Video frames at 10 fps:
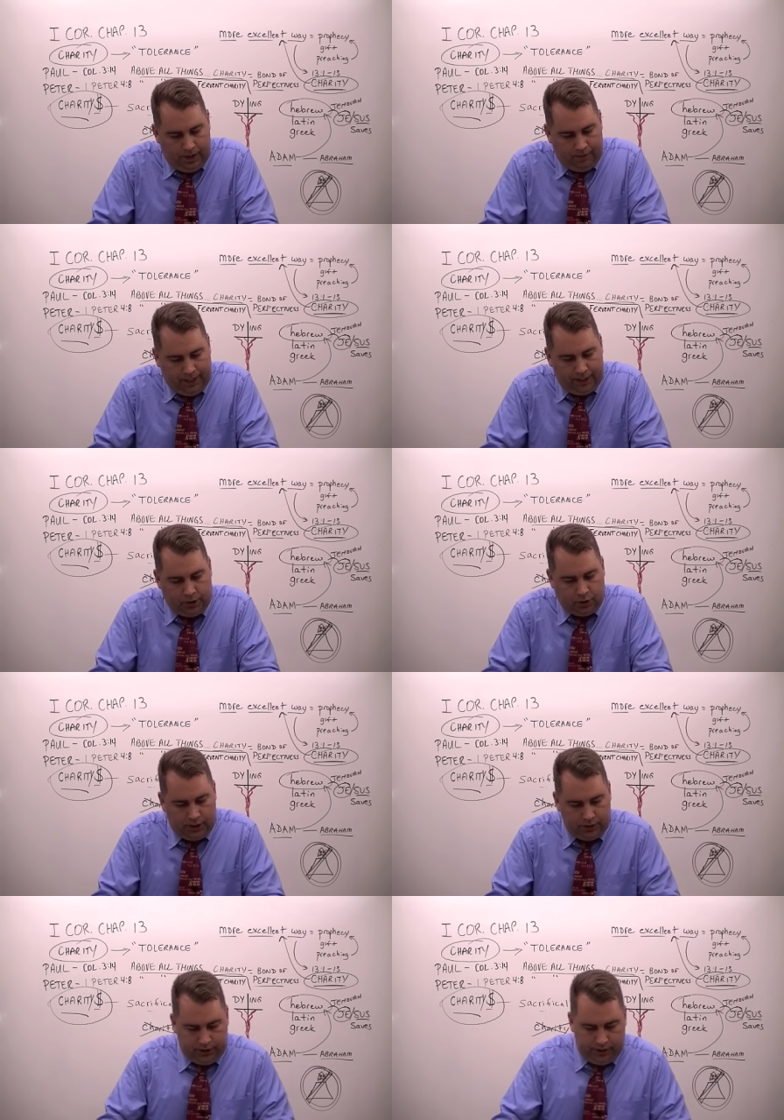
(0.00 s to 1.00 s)
of angels?
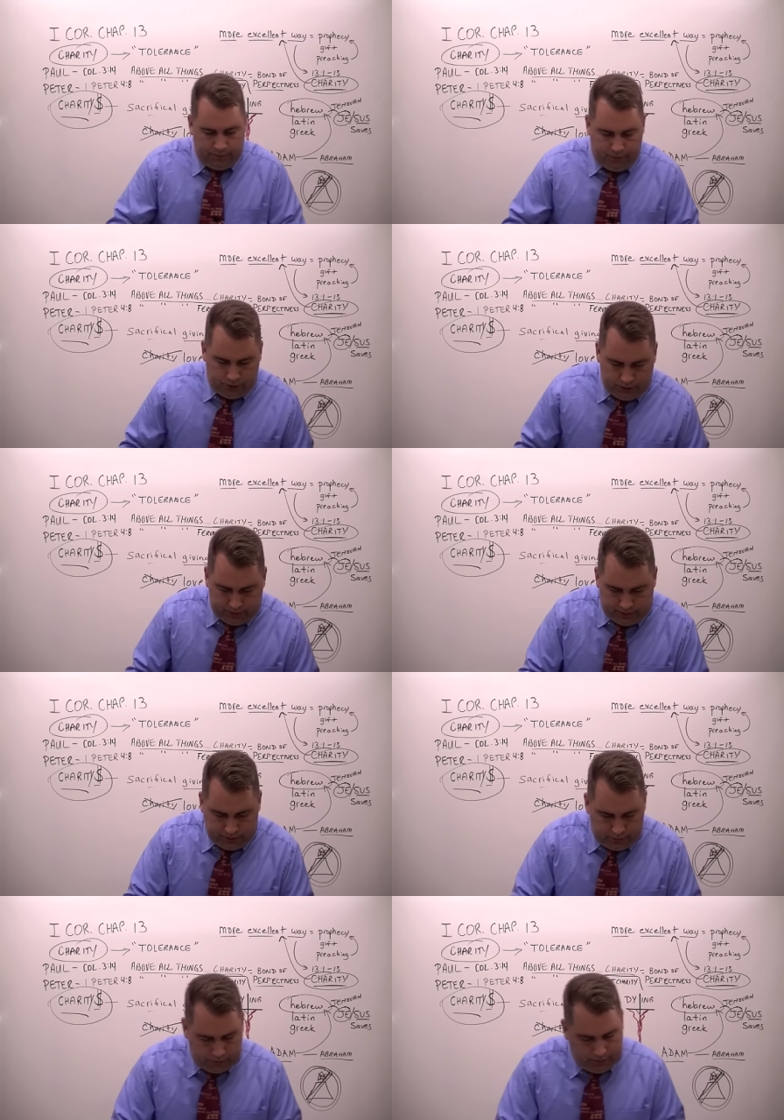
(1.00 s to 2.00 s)
Let's look at some verses.
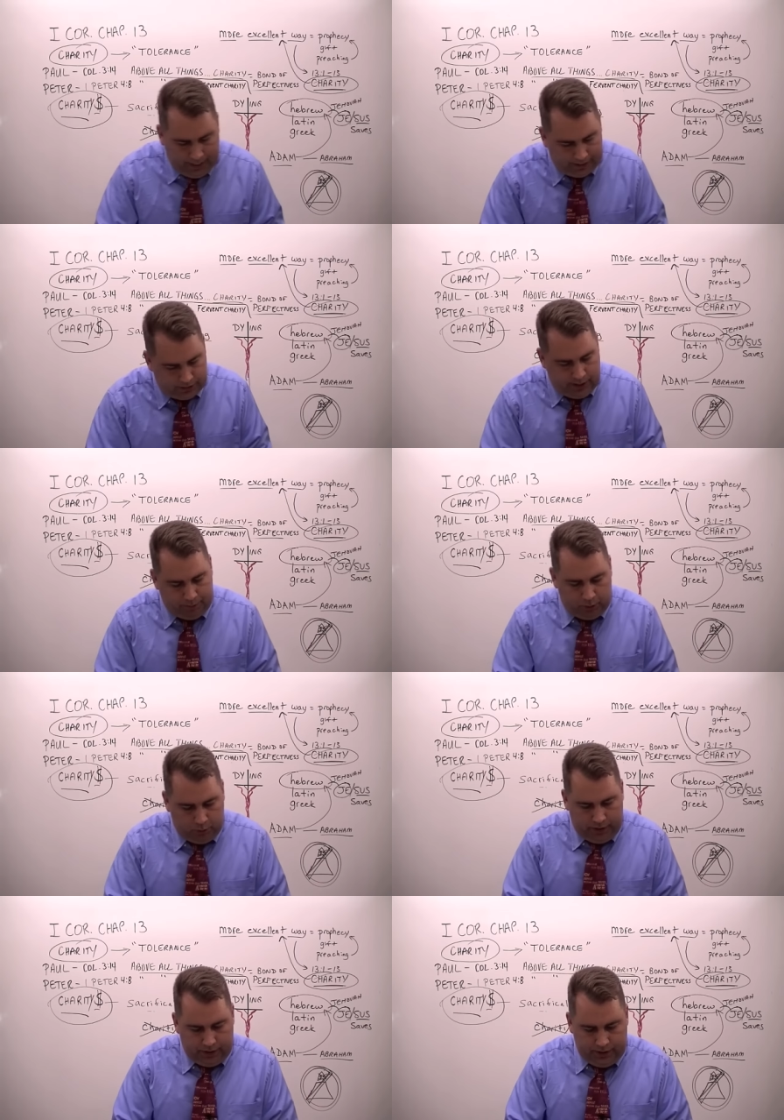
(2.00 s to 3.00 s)
Let's go to Acts chapter
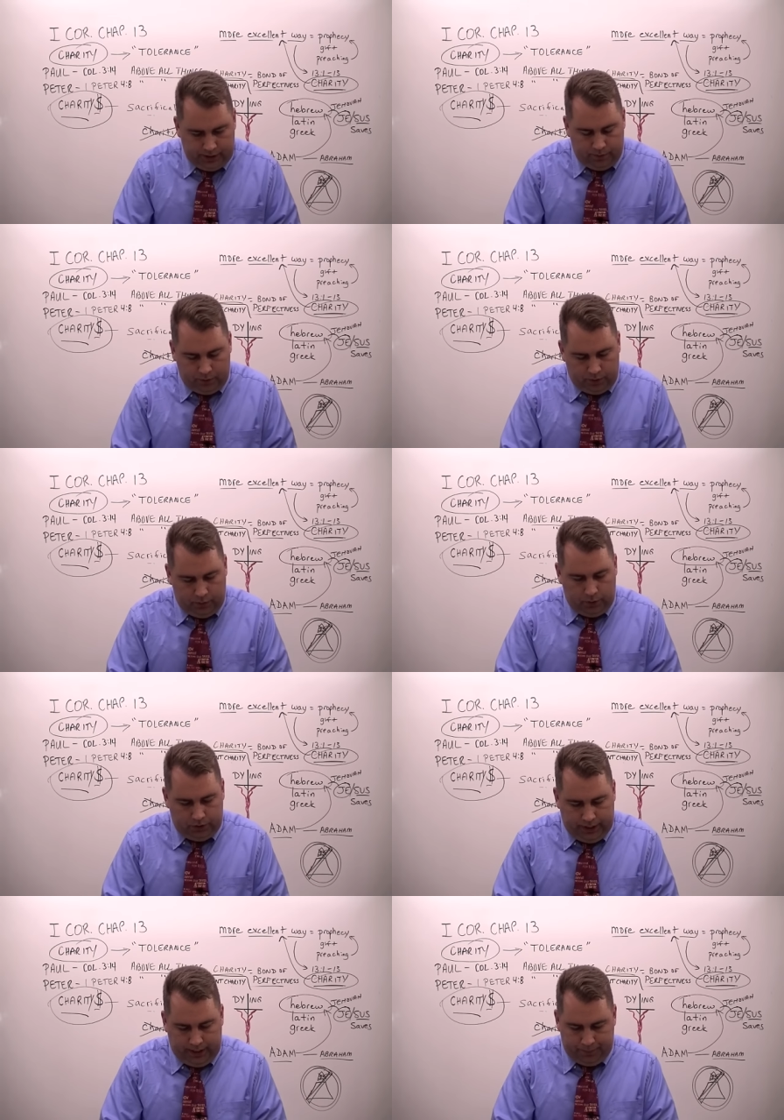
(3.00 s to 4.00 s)
26 and verse
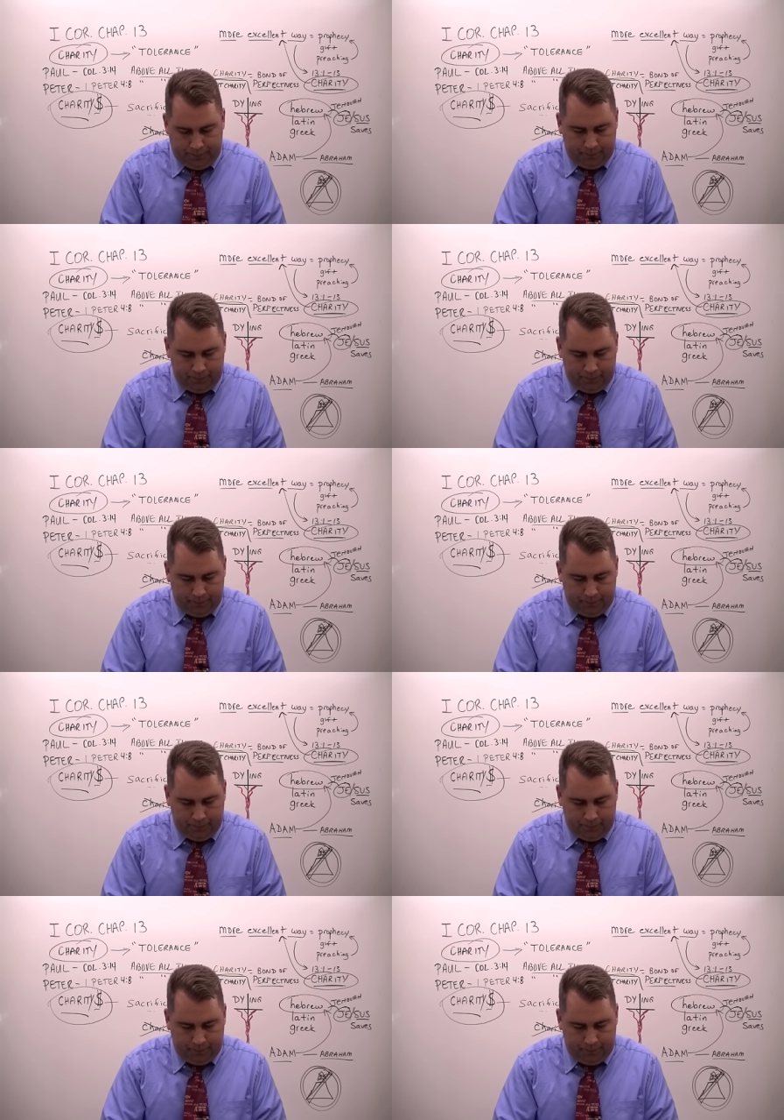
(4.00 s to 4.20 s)
14.